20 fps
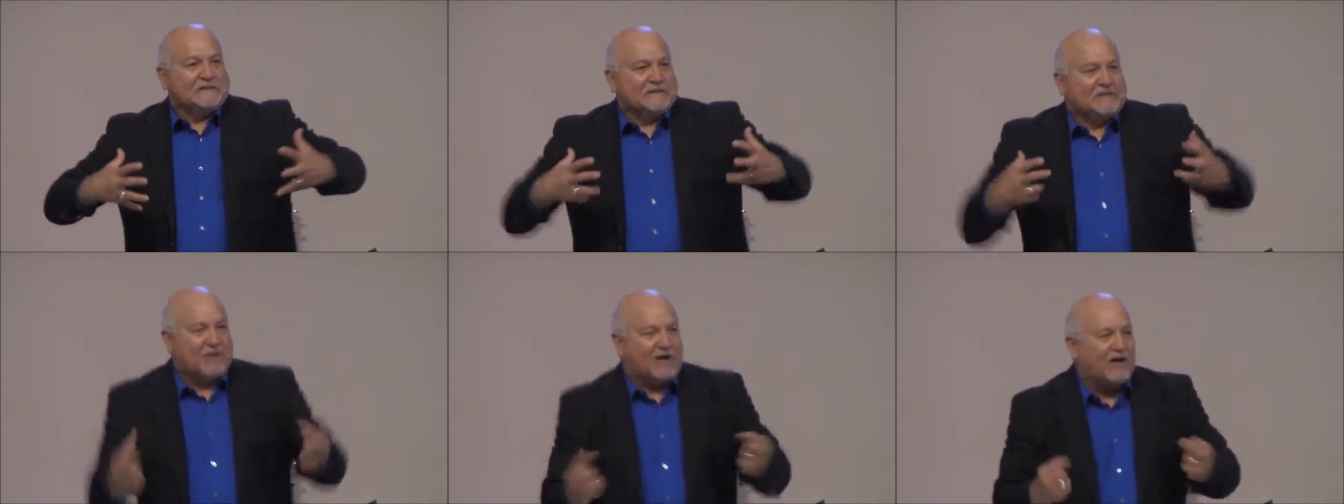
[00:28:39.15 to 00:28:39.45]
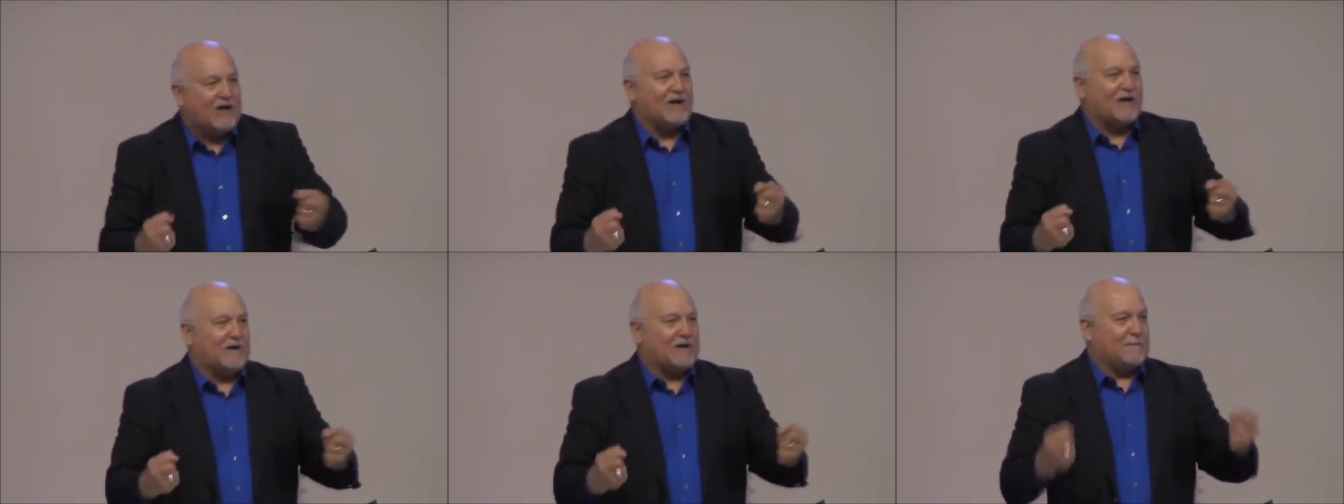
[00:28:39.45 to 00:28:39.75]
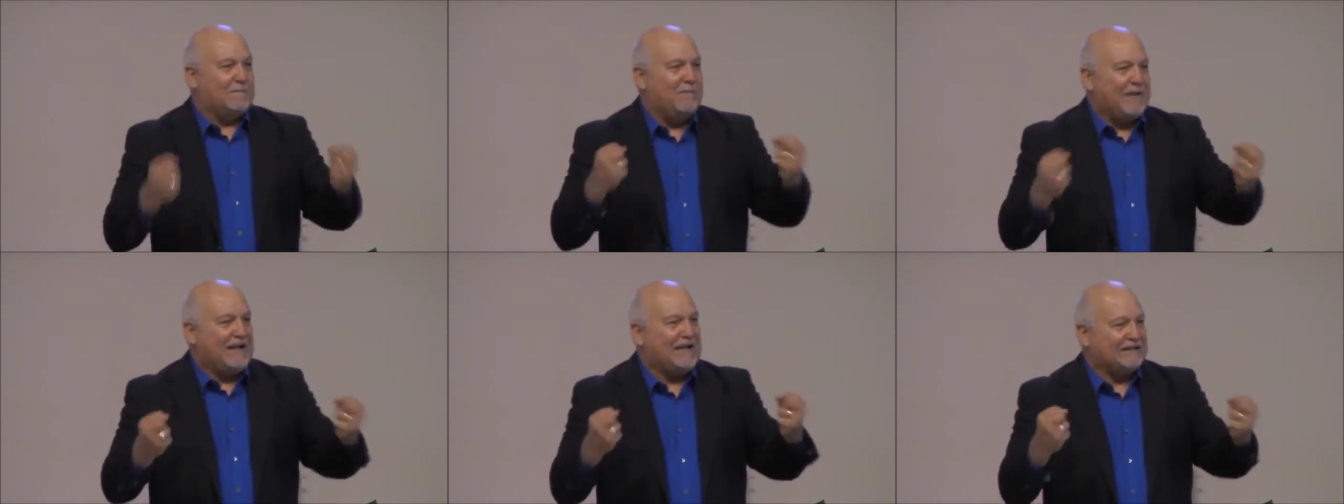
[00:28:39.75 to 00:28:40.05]

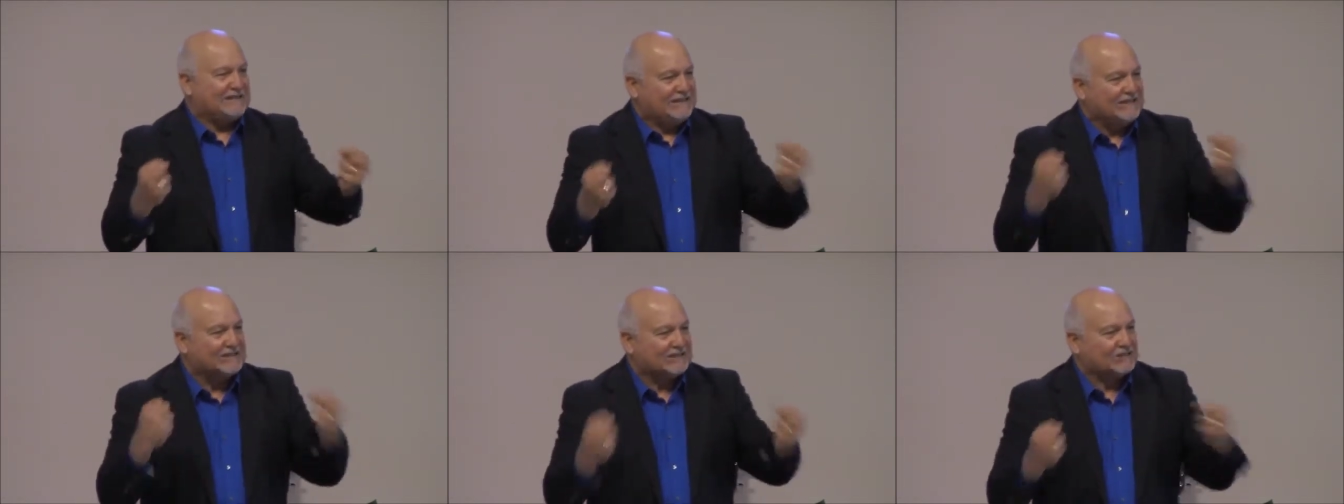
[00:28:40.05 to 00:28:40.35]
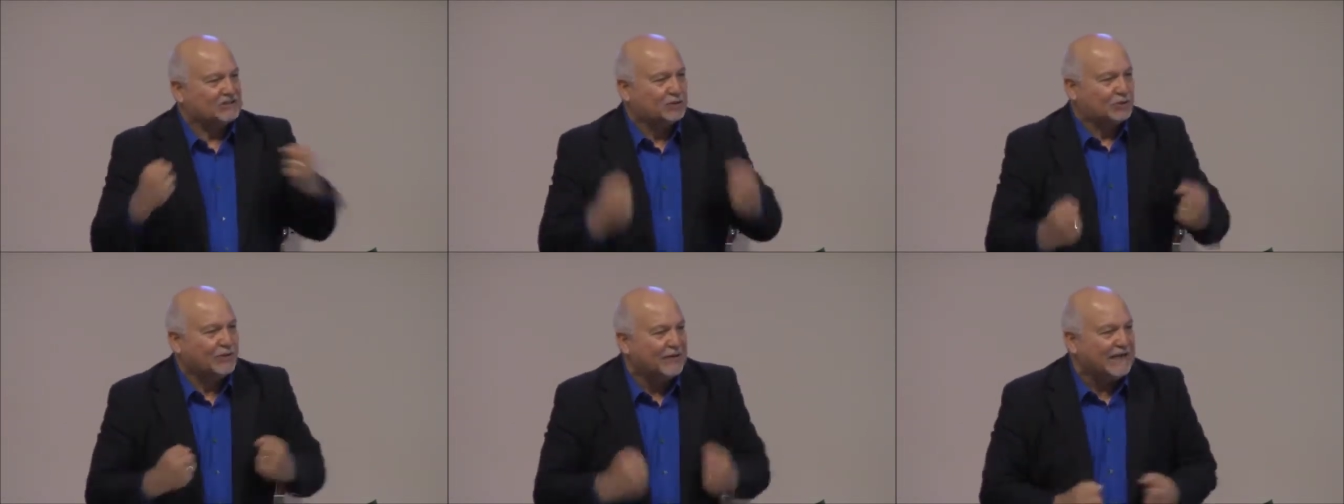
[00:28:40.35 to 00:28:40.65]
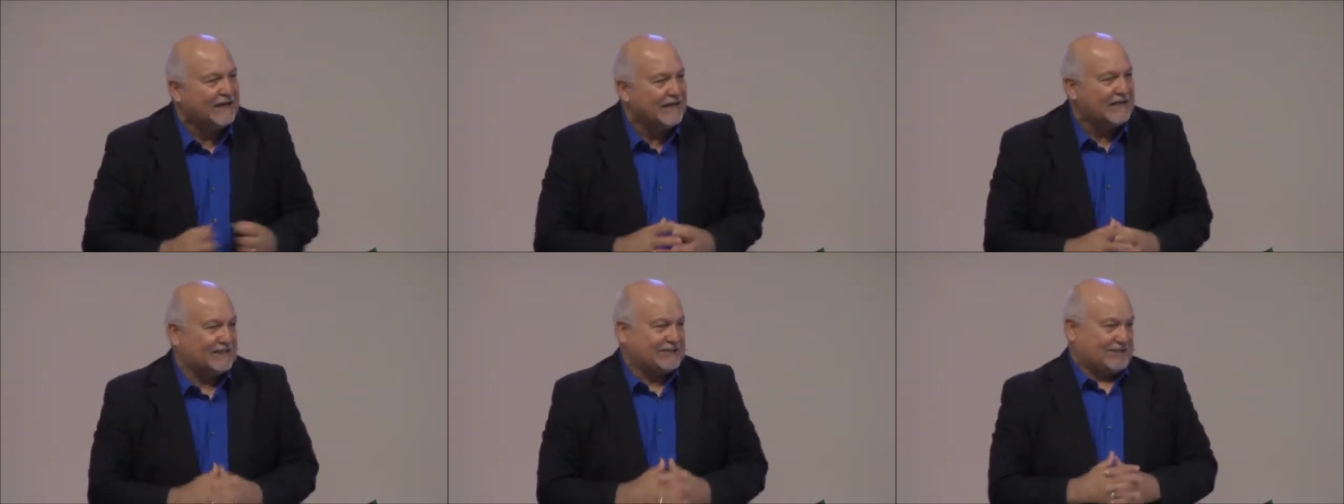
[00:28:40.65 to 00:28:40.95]
oh man, this is
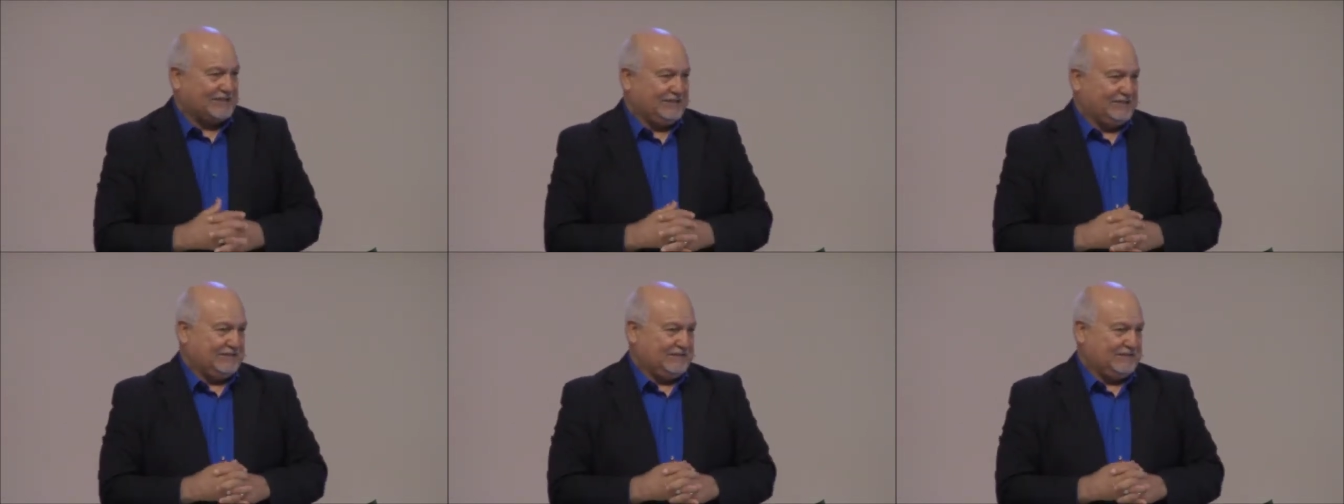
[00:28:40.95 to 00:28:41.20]
great.